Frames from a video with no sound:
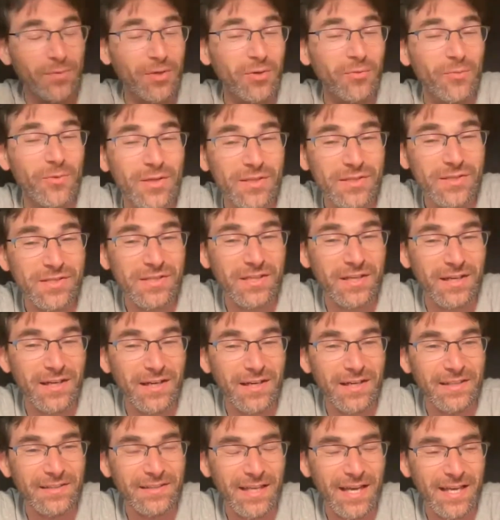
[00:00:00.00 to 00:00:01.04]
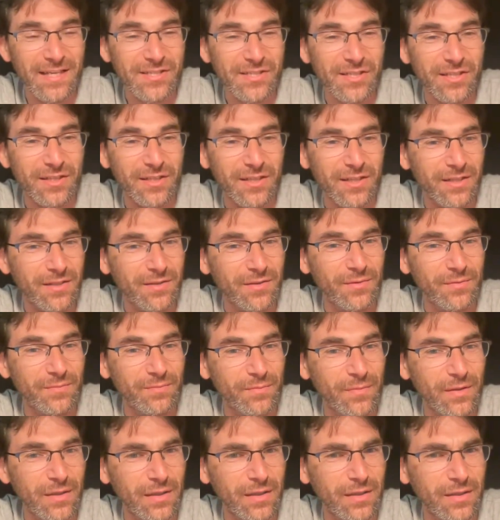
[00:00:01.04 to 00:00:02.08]
it was NASA
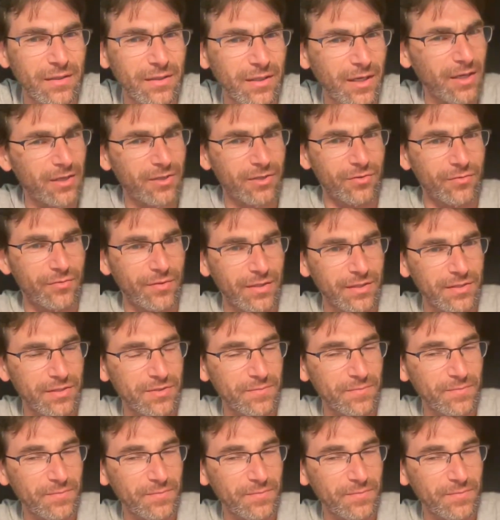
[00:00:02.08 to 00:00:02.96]
Goddard, right?